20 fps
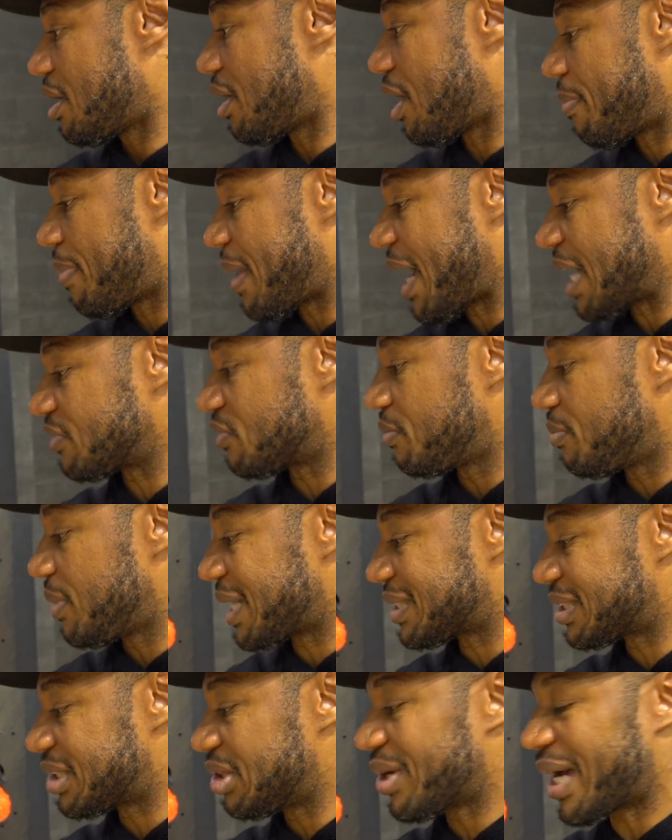Hard pass for me.
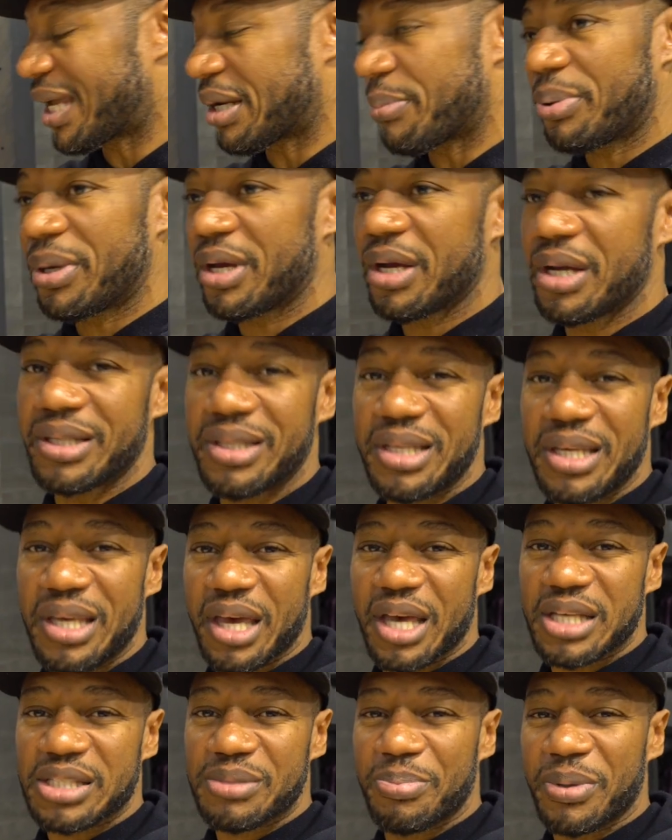I still got a pair of
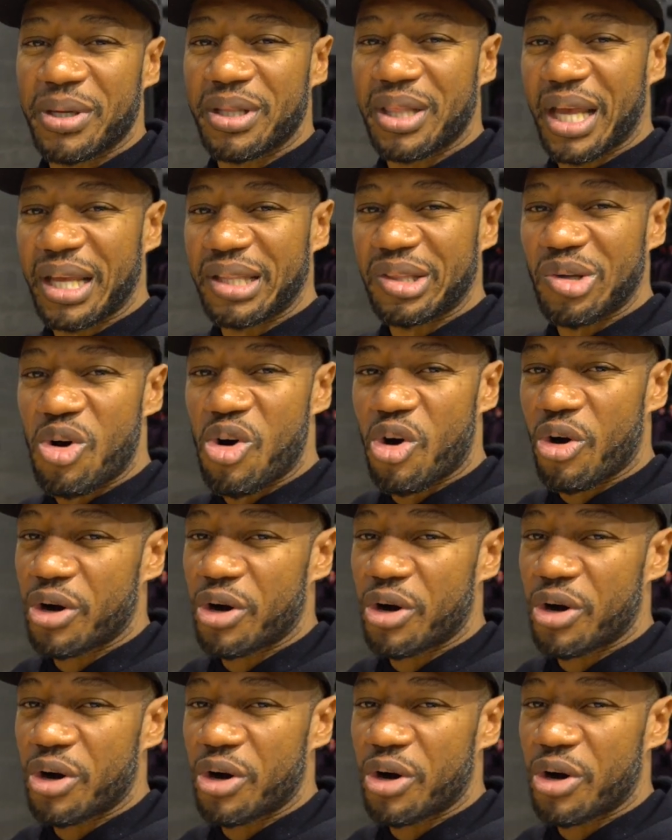DS, but like the